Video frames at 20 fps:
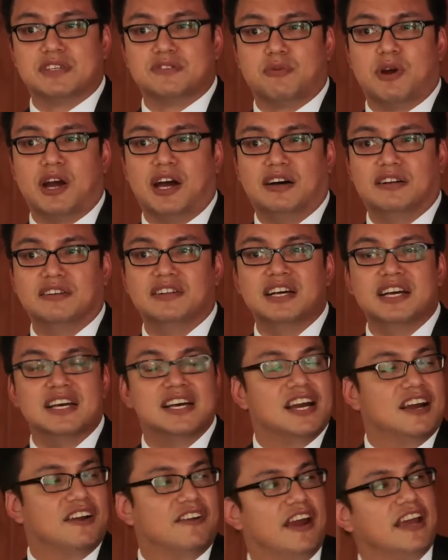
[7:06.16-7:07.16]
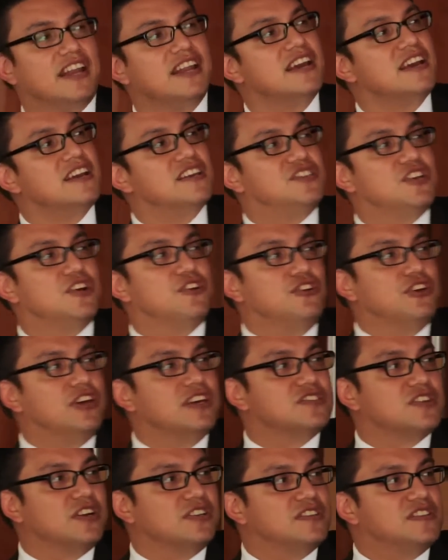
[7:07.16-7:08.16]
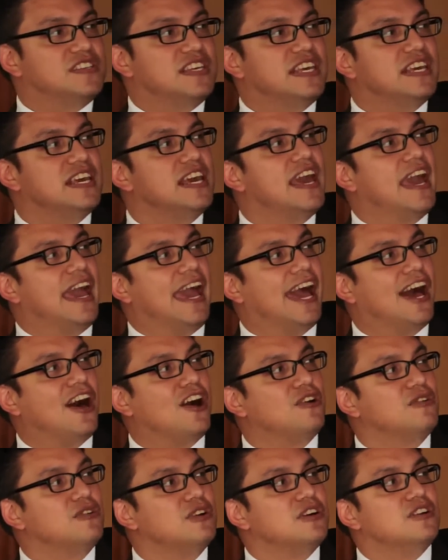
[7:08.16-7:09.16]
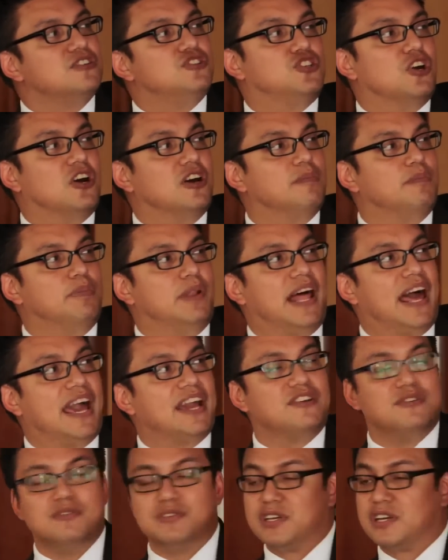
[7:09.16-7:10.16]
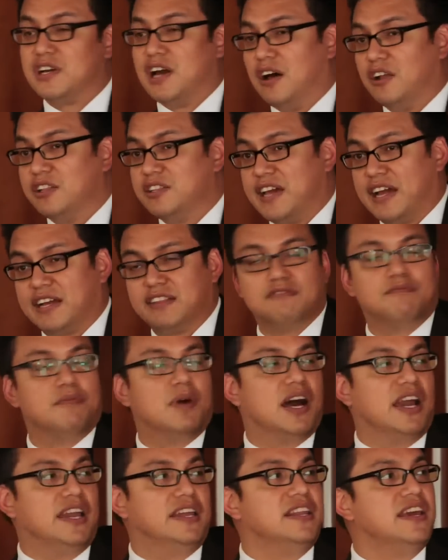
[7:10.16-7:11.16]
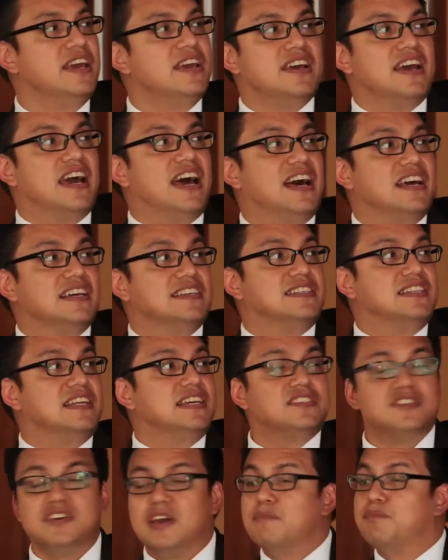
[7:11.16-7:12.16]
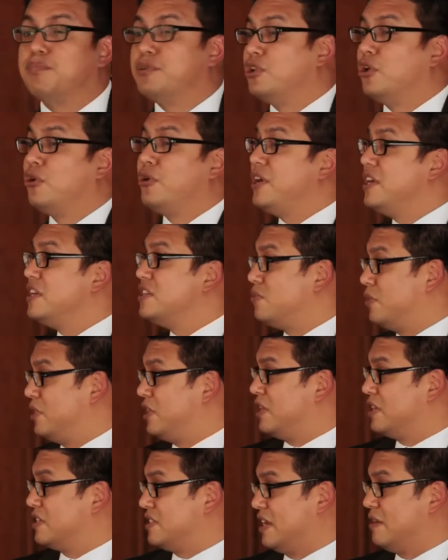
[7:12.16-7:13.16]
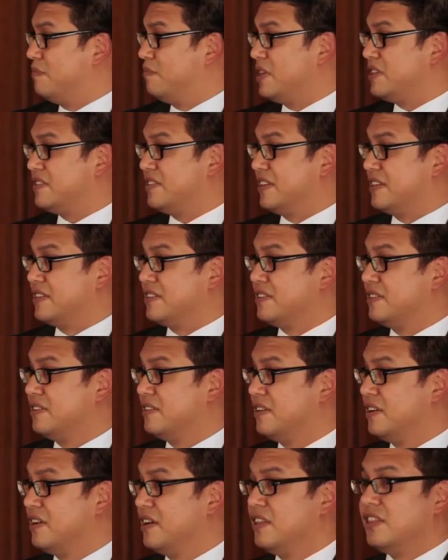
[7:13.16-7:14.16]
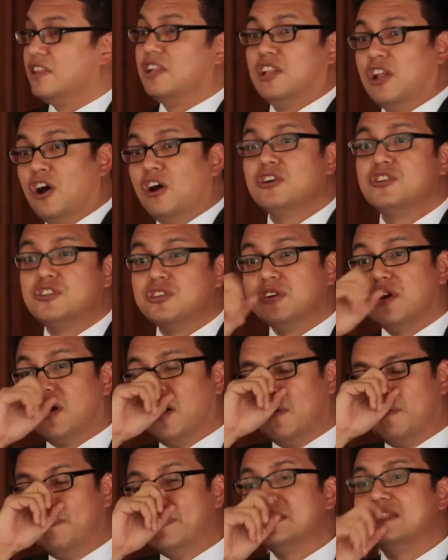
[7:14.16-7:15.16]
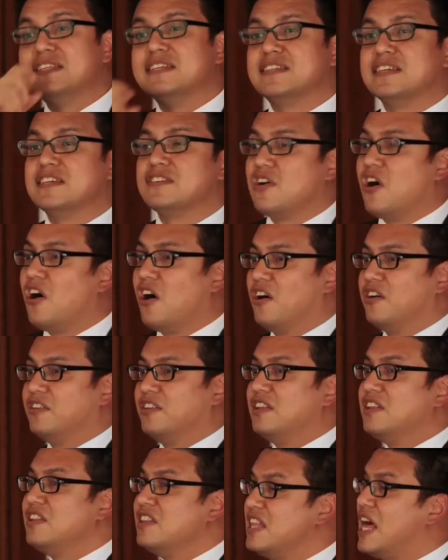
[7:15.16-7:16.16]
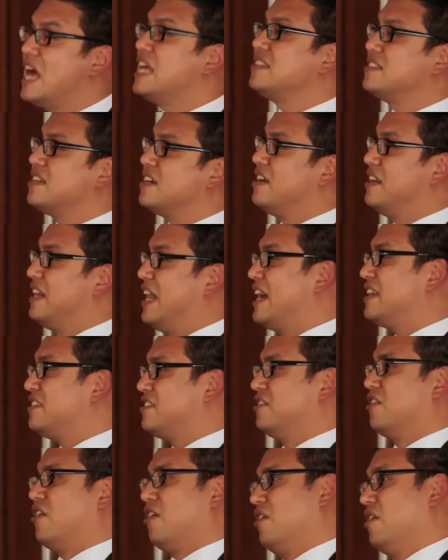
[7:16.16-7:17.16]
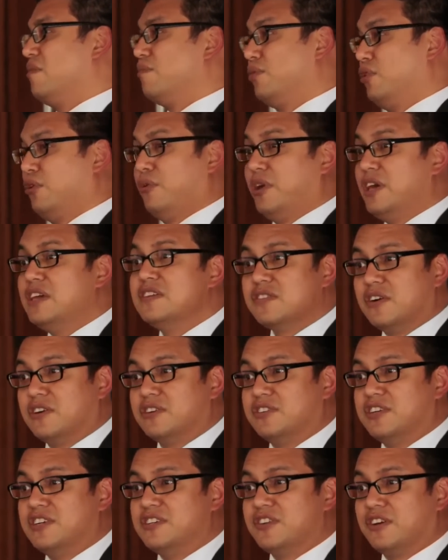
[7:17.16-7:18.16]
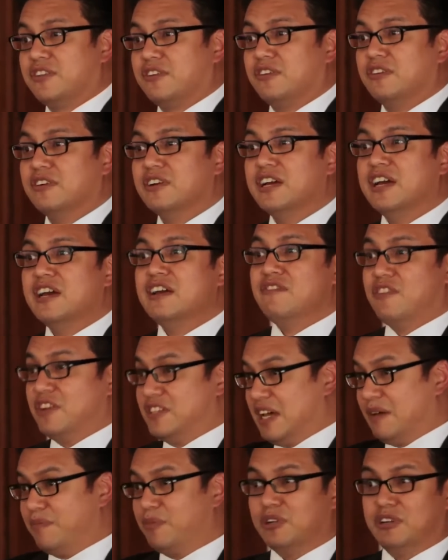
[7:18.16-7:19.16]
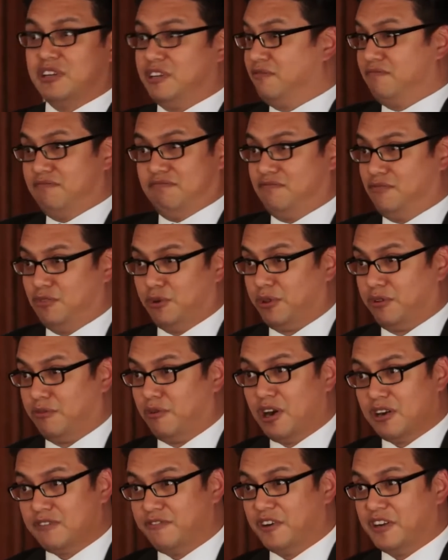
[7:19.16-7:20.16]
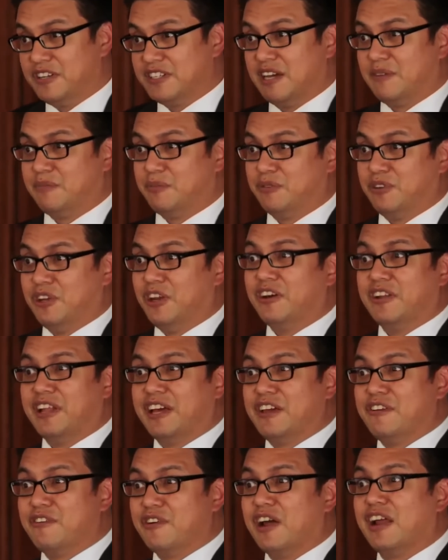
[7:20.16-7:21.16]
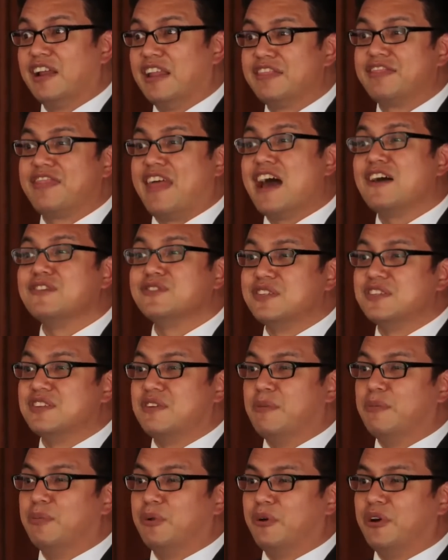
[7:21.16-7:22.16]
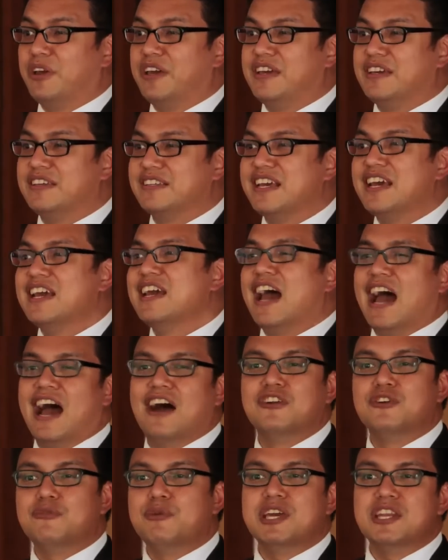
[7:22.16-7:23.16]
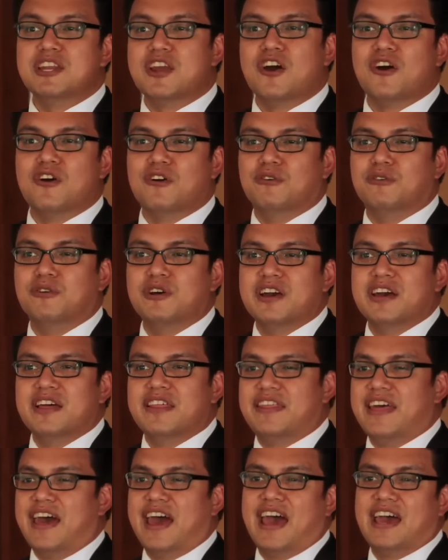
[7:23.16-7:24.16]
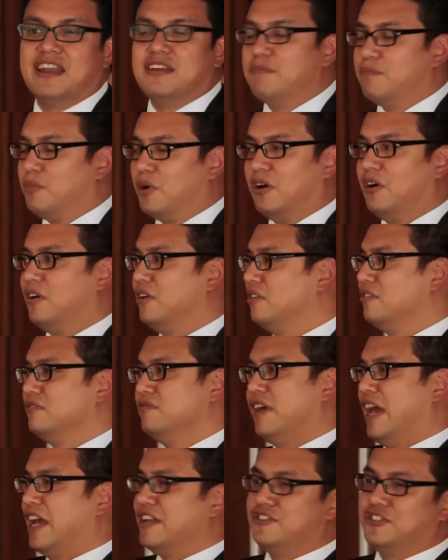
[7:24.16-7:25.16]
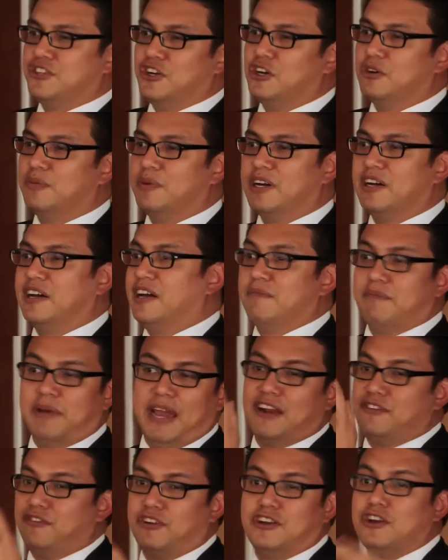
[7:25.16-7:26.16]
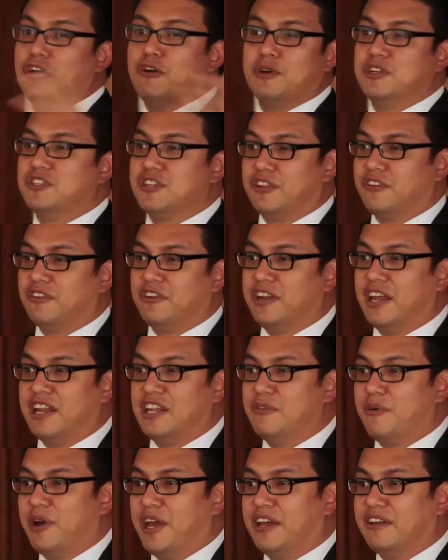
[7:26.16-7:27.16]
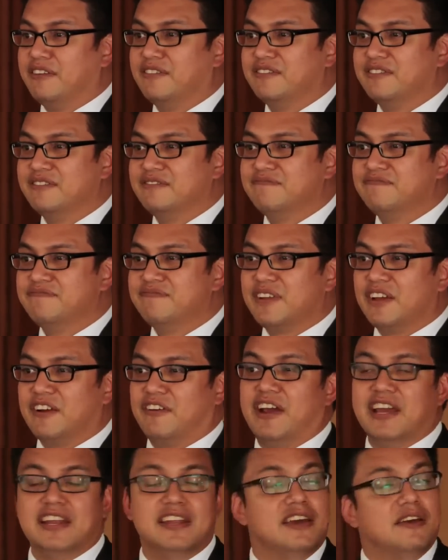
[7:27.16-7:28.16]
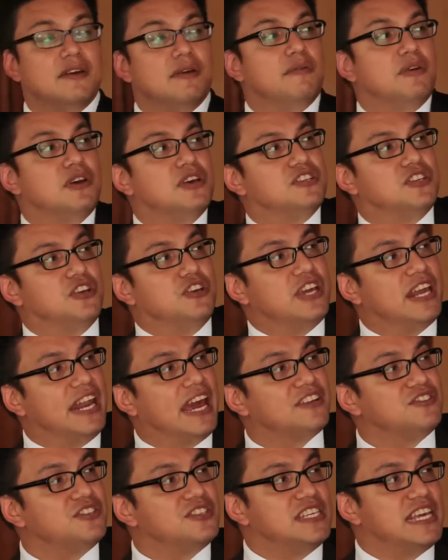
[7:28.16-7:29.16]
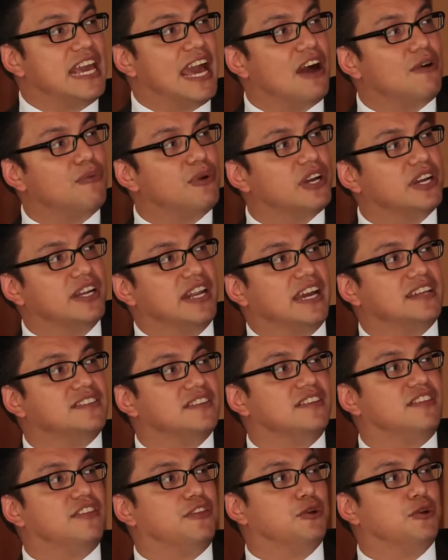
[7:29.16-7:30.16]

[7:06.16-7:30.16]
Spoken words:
as well. All right? So you can start to see how John Black, who's a contact of mine, is linked to employees within the same business. The larger our businesses are, the less connected our employees are to each other. For example, in Northern Rock, for example, like you have thousands of employees. How do we know that Paul and Shobha and Patrick know each other in any way? All right? So you can actually see how we're connected